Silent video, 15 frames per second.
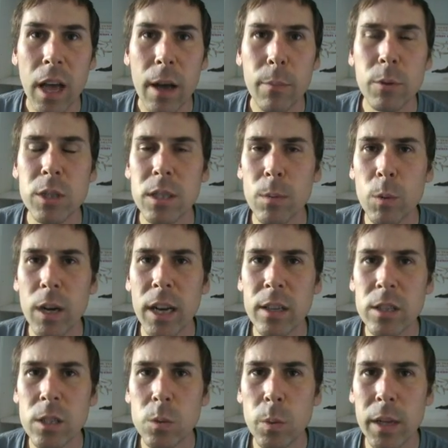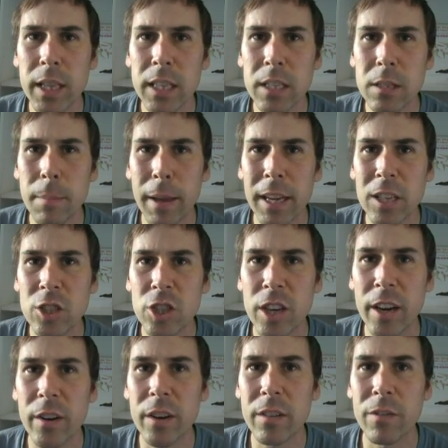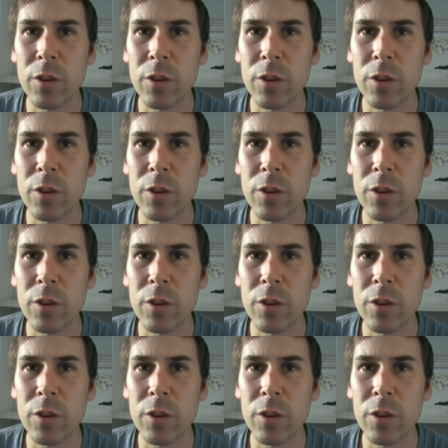And when someone else is willing to make a generic